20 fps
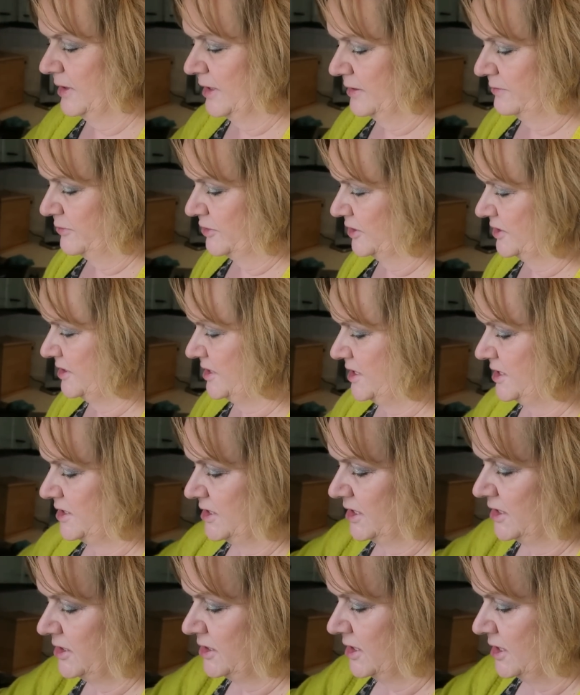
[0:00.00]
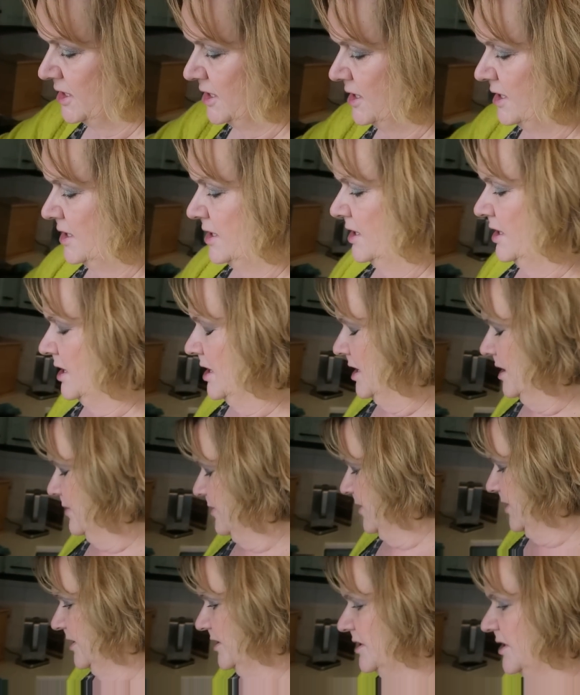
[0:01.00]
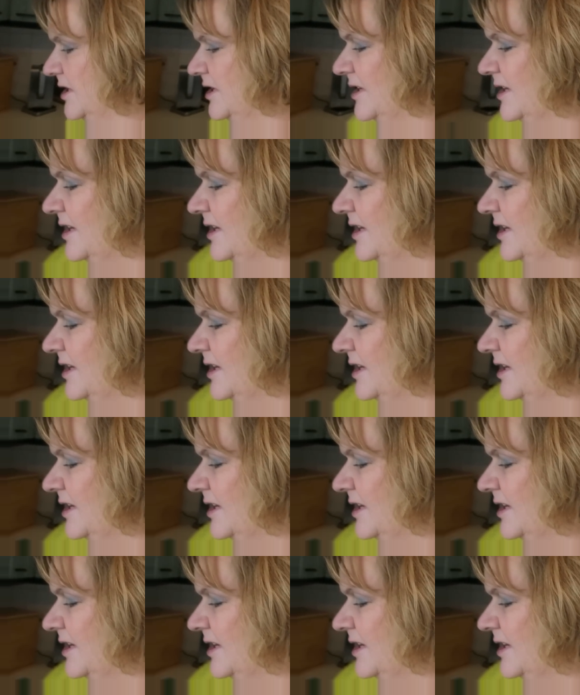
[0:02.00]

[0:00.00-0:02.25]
William just eat it. But